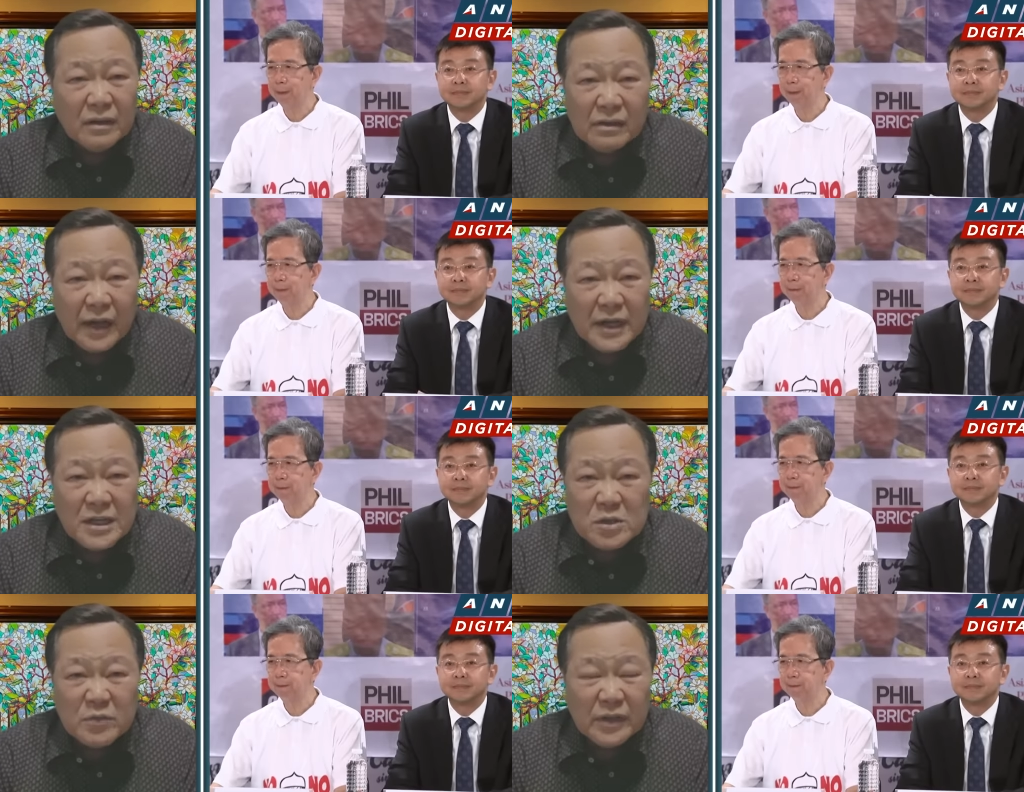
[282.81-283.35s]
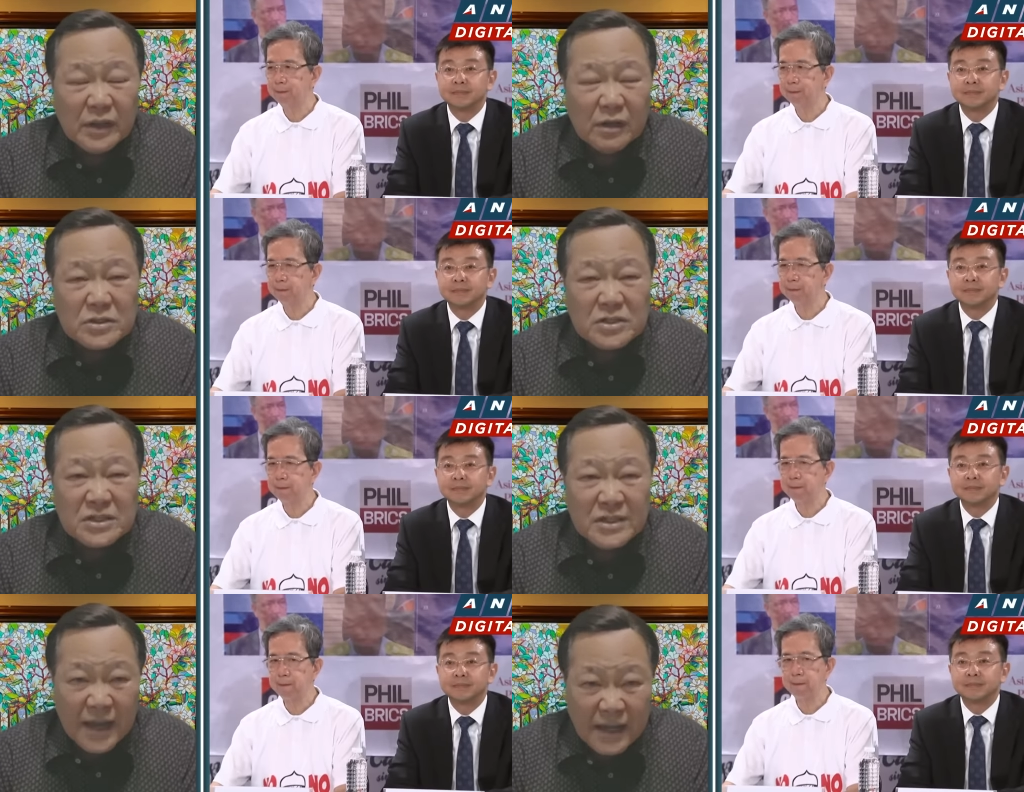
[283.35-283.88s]
Speaker 1: rights without
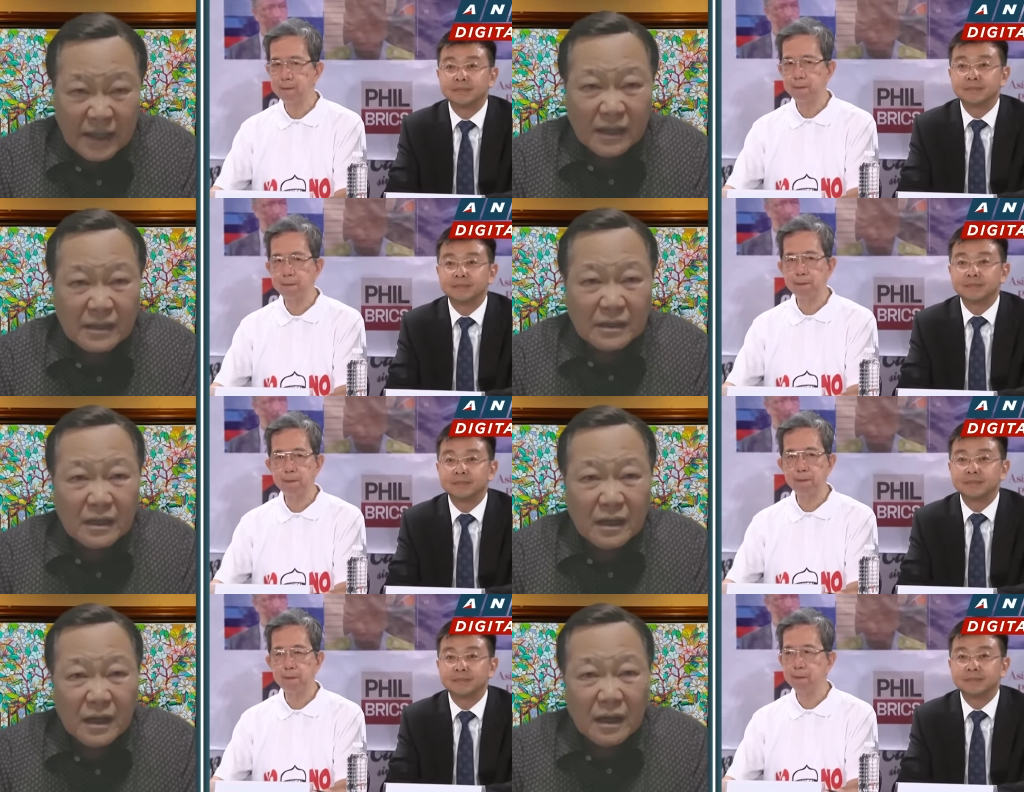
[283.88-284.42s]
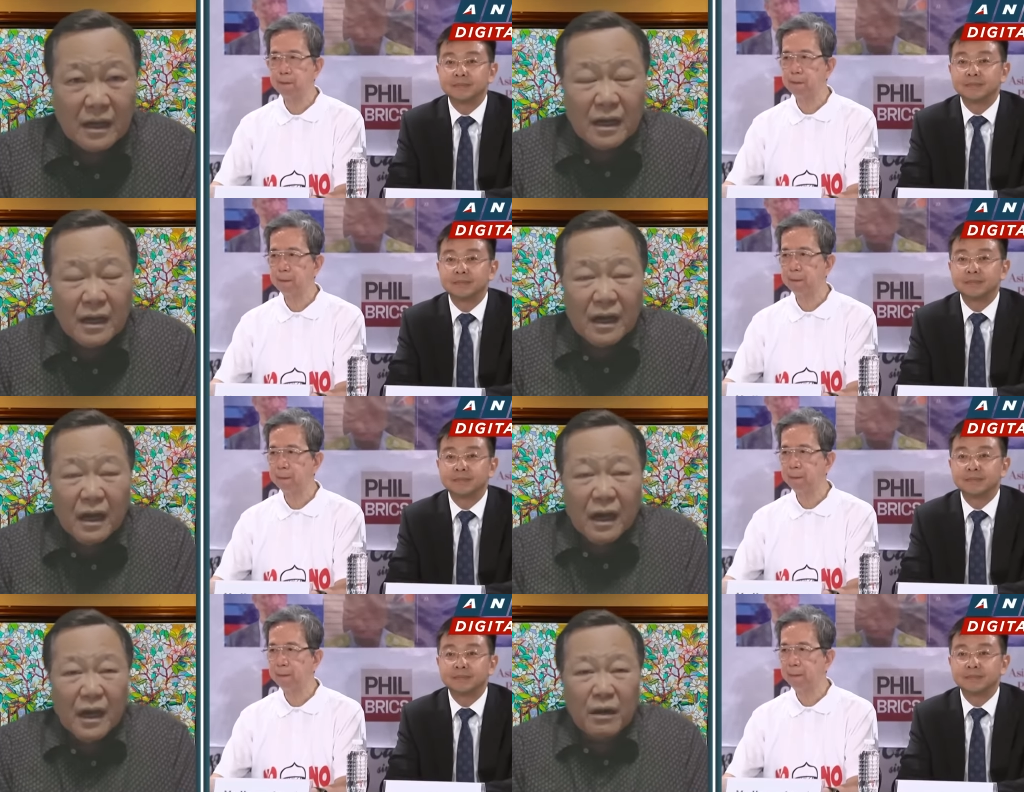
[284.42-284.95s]
Senate
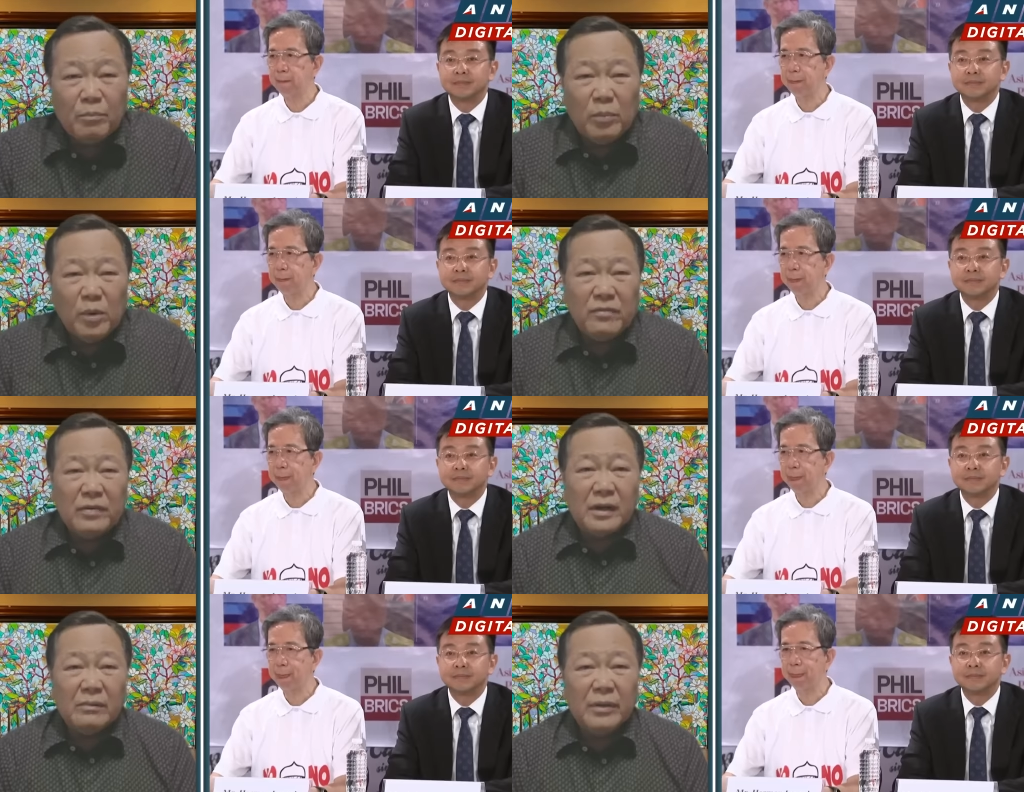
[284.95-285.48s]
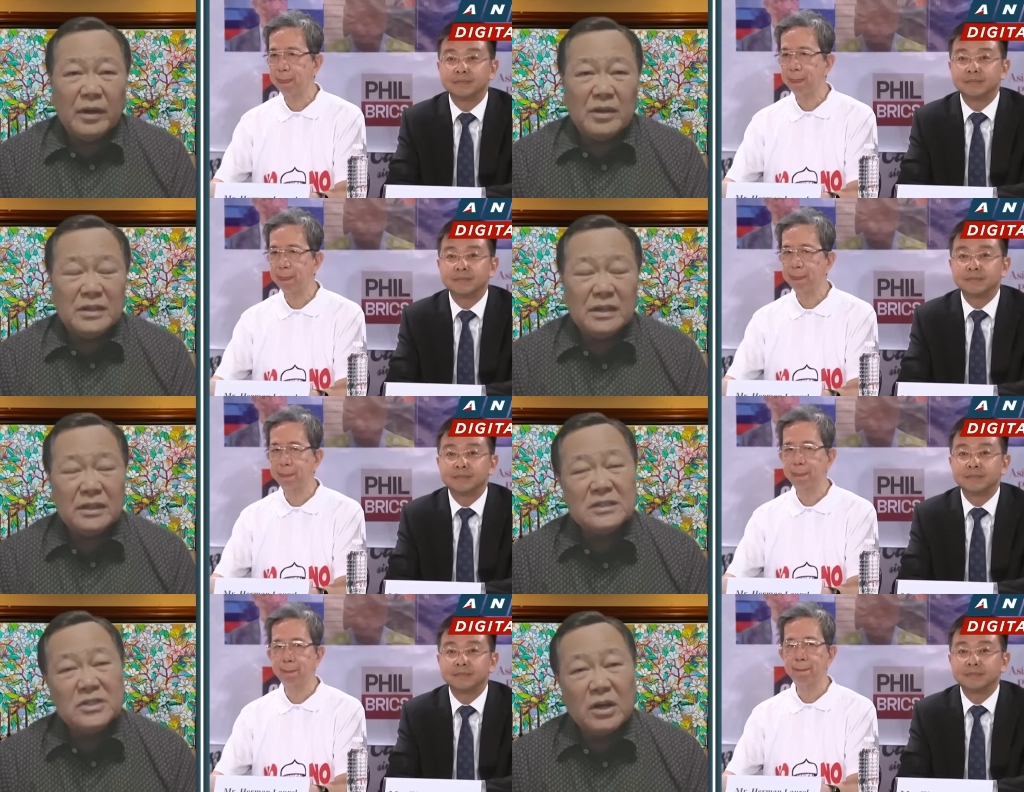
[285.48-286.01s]
uh, approval because
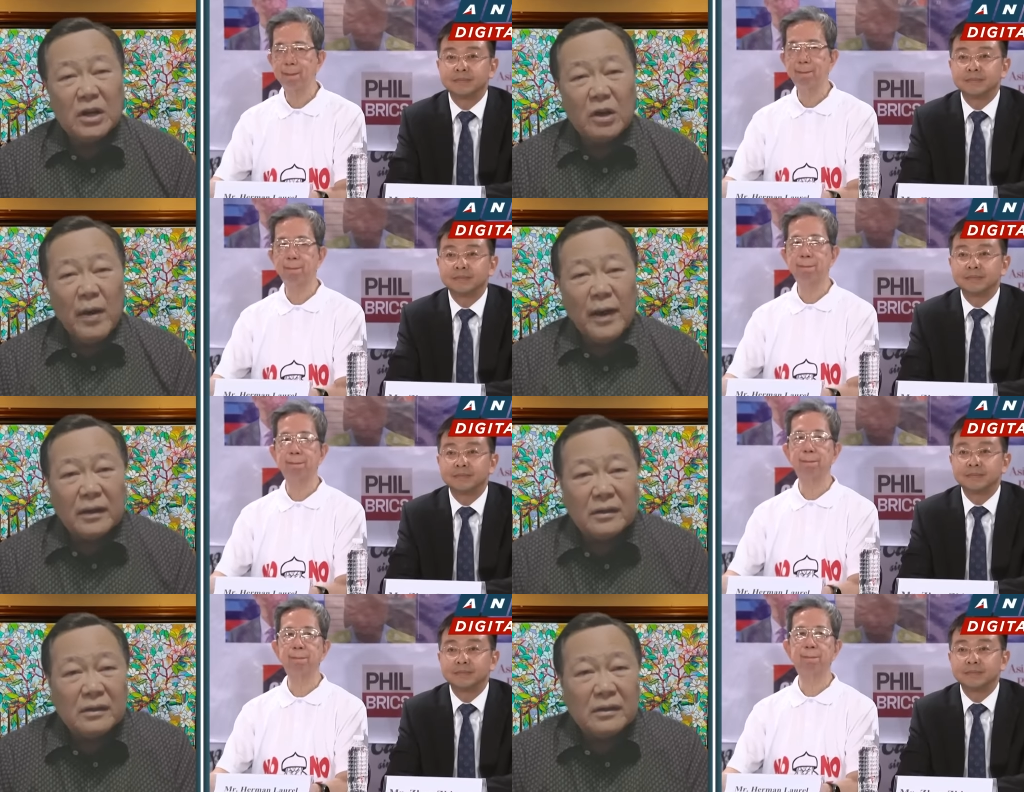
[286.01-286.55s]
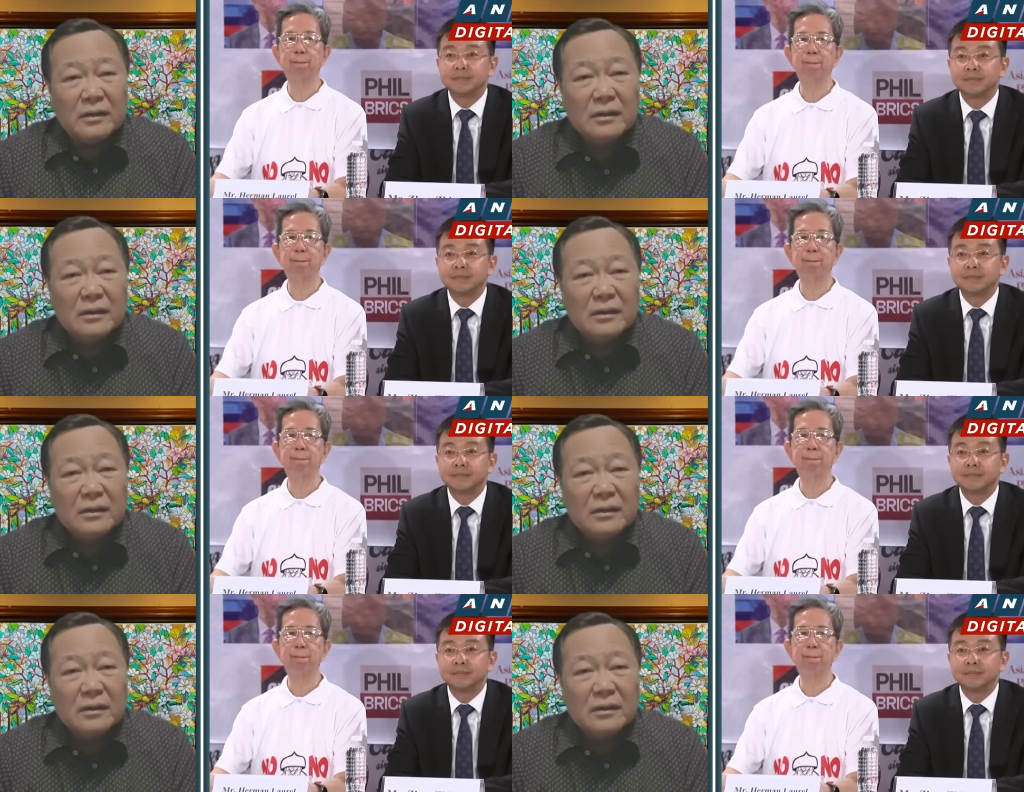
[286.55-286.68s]
that's required.